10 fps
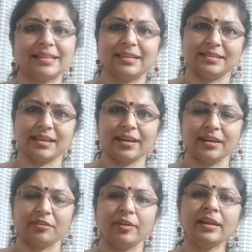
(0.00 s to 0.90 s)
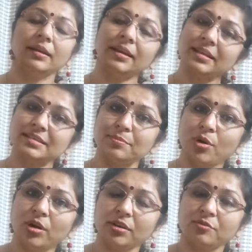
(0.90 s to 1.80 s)
a desired effect, it is
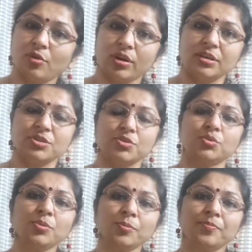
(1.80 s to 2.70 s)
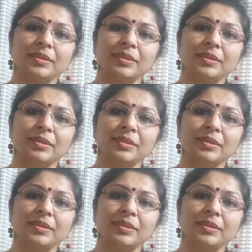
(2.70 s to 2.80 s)
important for us to